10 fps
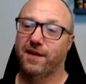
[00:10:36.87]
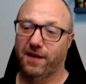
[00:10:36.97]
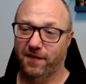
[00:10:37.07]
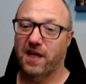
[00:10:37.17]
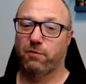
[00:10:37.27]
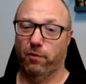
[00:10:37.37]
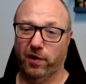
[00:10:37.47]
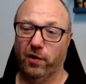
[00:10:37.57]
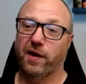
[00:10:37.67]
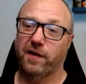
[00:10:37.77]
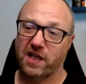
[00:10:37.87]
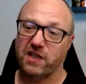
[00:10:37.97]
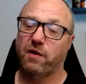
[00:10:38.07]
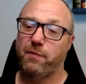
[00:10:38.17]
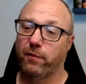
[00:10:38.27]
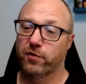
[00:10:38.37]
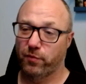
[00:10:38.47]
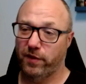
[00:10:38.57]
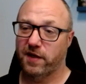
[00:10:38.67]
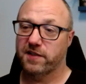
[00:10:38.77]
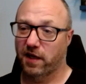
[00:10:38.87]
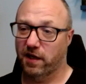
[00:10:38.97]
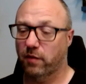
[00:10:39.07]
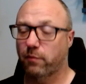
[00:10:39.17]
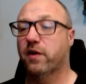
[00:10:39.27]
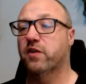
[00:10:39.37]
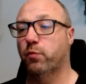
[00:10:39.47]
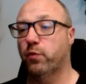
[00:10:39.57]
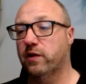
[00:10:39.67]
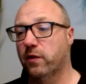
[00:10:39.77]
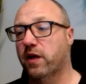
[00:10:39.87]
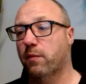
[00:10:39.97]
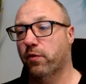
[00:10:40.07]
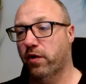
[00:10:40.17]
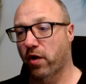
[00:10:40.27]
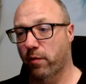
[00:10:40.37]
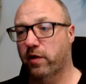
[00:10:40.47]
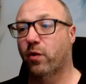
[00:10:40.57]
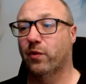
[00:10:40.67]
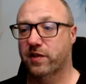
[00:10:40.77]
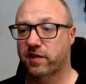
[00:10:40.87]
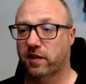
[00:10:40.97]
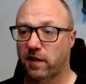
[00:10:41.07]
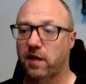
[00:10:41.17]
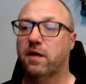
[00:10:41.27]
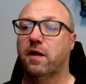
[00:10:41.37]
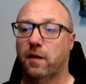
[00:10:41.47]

And that's where we're going. That's why people should be excited, because we look at procurement holistically,